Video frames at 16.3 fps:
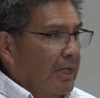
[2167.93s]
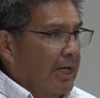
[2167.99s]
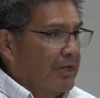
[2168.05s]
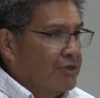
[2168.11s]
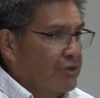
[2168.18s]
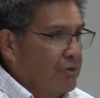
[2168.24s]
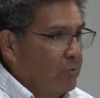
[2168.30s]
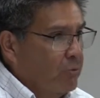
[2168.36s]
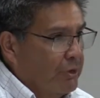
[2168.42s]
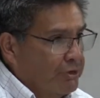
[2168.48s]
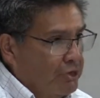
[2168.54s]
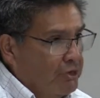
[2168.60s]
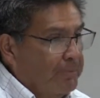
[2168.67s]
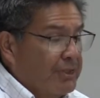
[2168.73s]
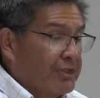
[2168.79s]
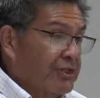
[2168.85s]
I said, Will
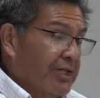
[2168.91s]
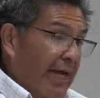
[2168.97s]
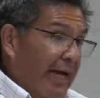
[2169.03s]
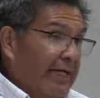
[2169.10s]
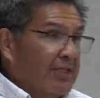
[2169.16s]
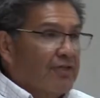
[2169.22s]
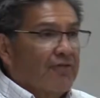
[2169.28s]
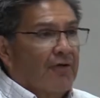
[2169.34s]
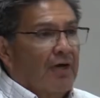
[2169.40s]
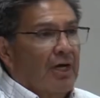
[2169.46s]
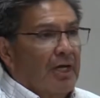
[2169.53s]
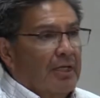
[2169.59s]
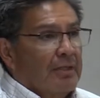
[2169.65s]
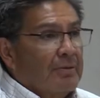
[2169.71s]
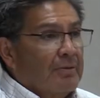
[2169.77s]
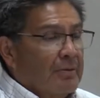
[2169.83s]
you be
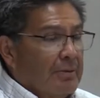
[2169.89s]
satisfied